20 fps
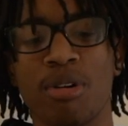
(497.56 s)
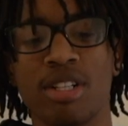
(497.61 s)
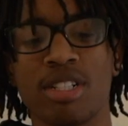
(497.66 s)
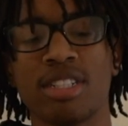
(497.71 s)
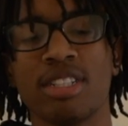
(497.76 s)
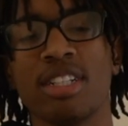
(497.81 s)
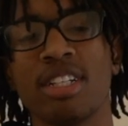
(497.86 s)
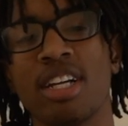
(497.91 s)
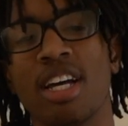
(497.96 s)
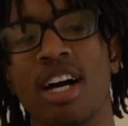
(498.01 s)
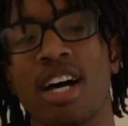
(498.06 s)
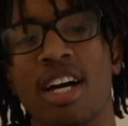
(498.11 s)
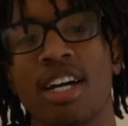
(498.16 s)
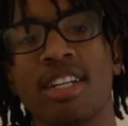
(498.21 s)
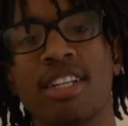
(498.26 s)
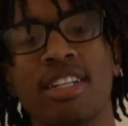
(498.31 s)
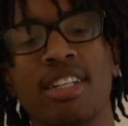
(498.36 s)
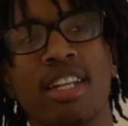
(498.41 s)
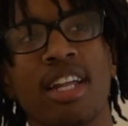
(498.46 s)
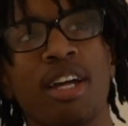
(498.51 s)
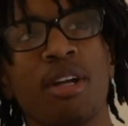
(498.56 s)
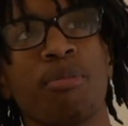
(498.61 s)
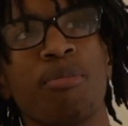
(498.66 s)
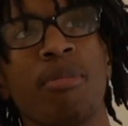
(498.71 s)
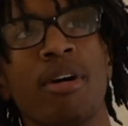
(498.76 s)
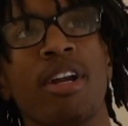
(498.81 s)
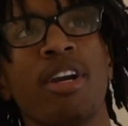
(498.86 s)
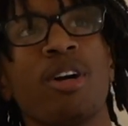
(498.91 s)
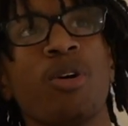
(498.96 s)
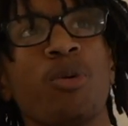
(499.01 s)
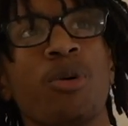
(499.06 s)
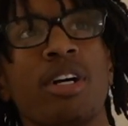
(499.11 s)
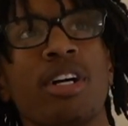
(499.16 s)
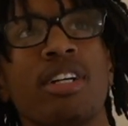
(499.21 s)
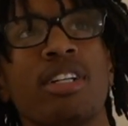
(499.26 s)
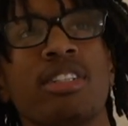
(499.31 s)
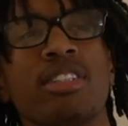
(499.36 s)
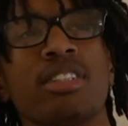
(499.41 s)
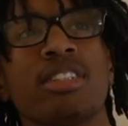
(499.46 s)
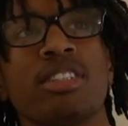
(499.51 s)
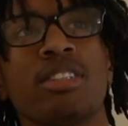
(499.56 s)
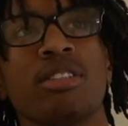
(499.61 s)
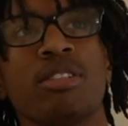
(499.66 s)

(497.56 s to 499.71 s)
personally got like better with